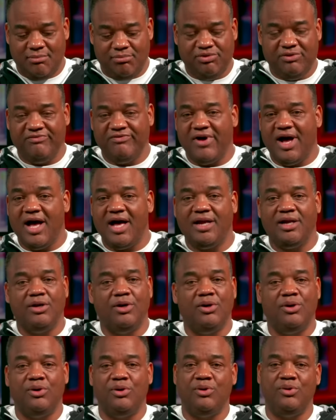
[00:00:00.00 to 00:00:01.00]

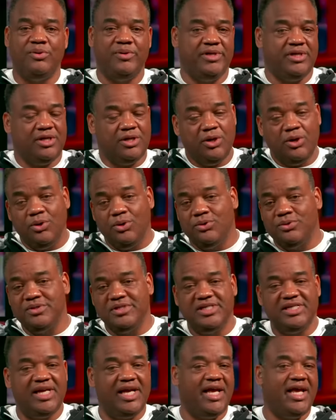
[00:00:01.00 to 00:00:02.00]
bravado and gold
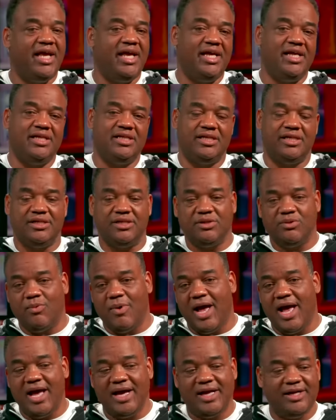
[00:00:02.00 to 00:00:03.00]
chains and
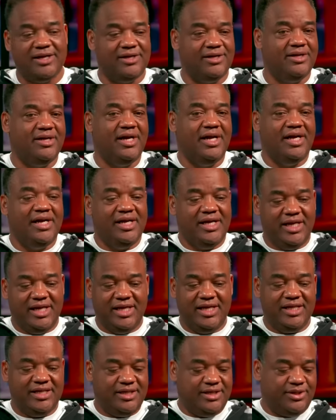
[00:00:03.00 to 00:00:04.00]
swagger
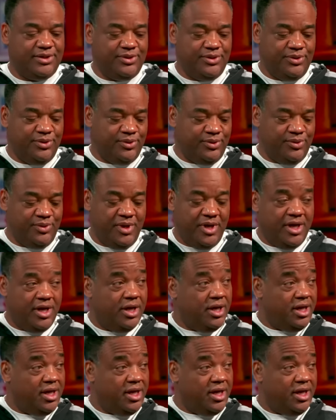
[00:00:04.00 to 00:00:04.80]
into,